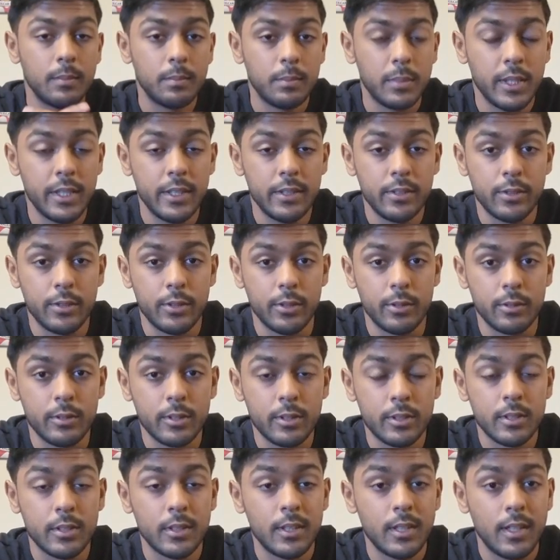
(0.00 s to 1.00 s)
Please
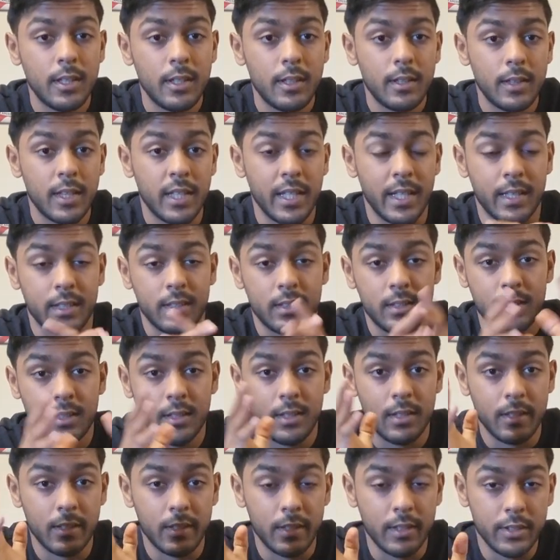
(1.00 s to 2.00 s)
note that
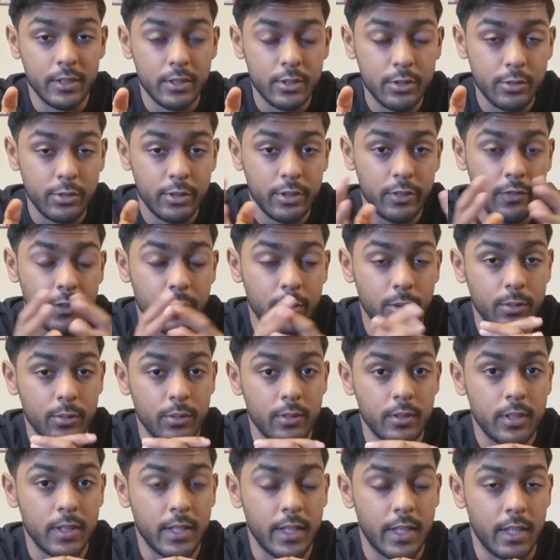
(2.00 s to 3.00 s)
this
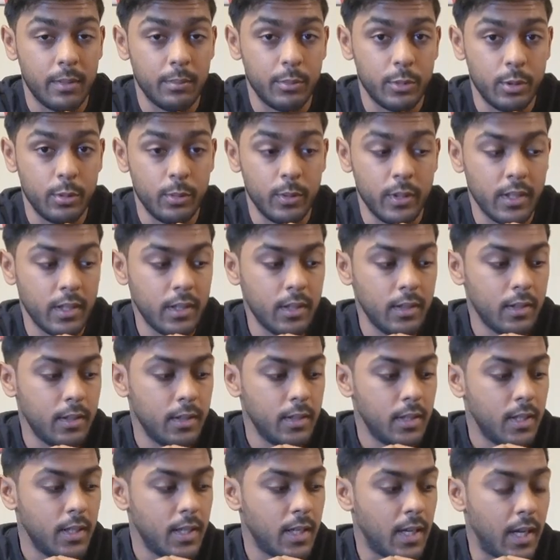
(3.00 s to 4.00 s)
review that I'm doing,
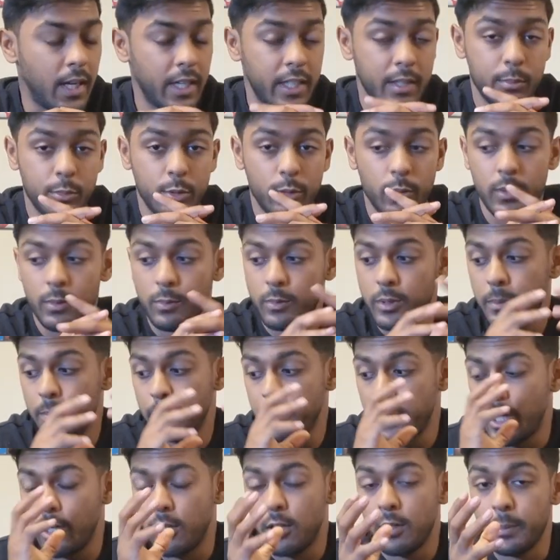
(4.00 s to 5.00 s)
I am doing with
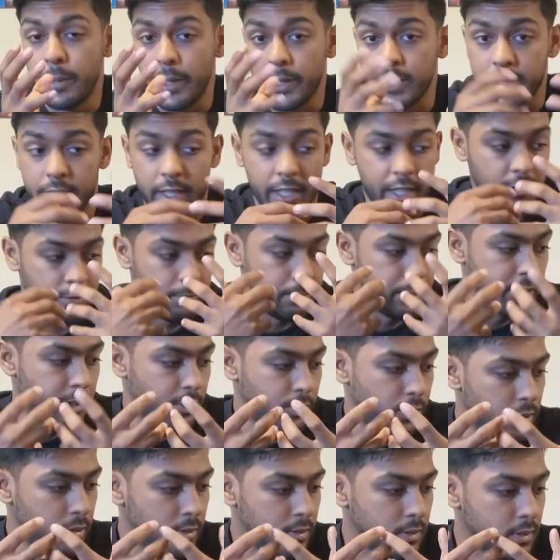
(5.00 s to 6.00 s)
power banks that I have
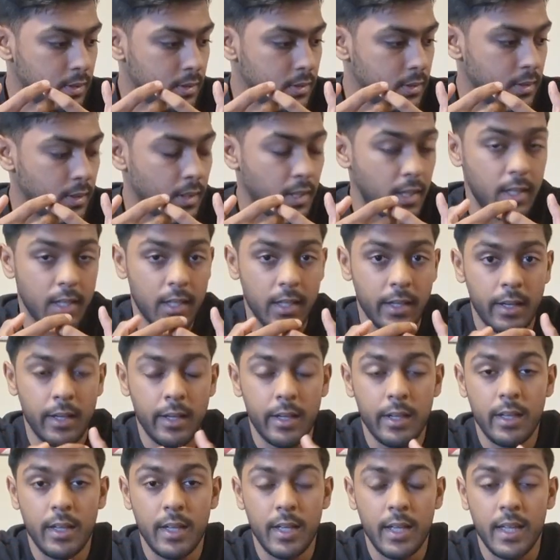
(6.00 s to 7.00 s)
purchased
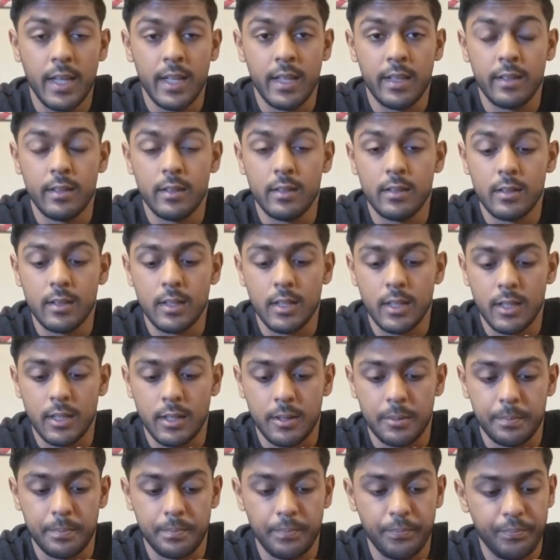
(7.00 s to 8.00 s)
and
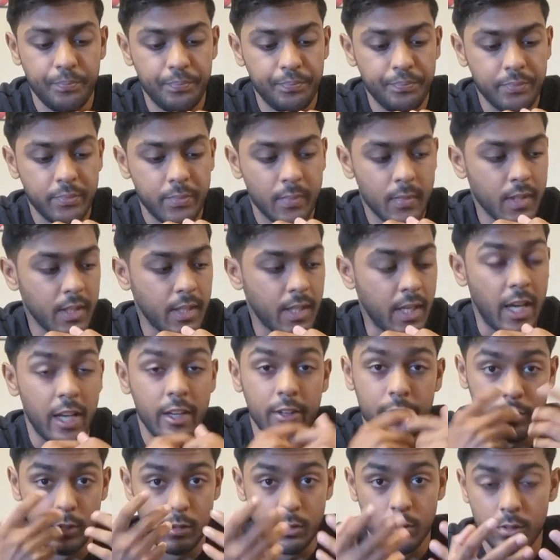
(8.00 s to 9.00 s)
I
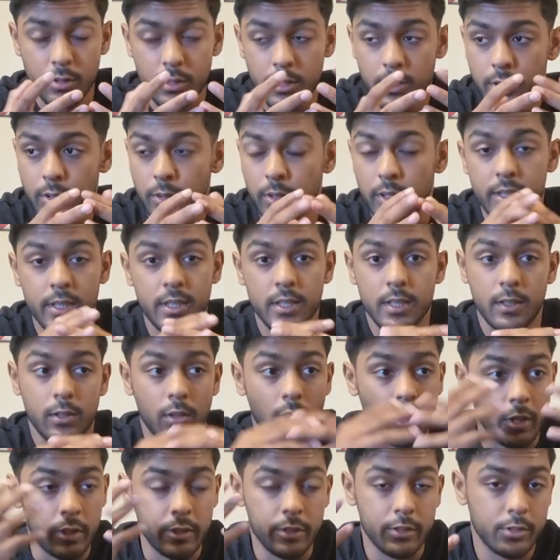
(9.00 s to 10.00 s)
have used. So this is an
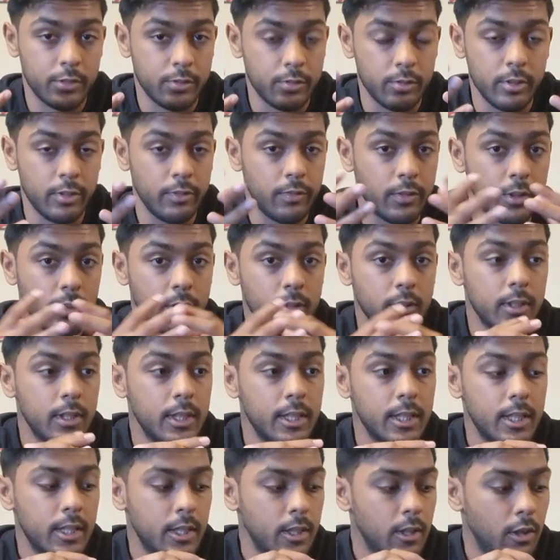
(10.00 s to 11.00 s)
honest review
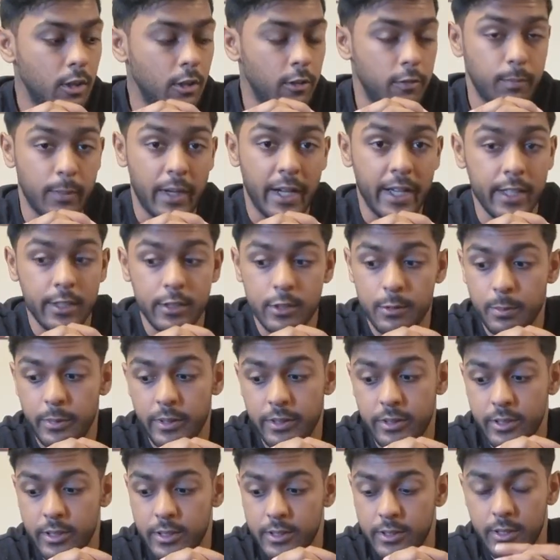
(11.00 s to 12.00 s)
of my
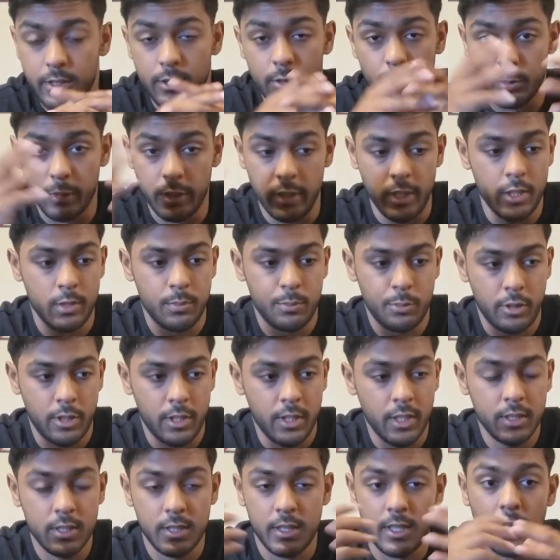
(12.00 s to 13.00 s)
experiences with these
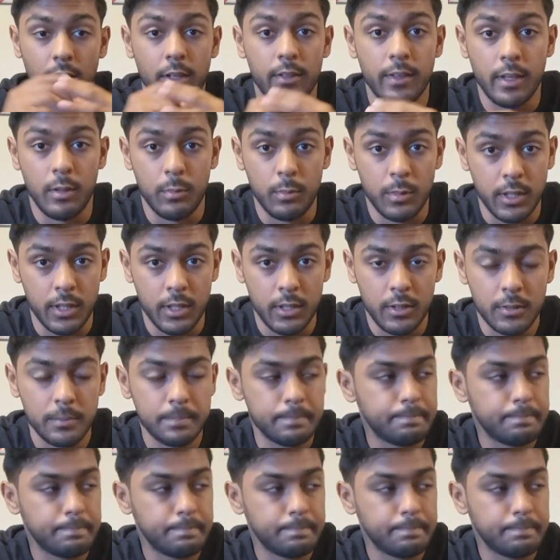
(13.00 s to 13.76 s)
products and how they work.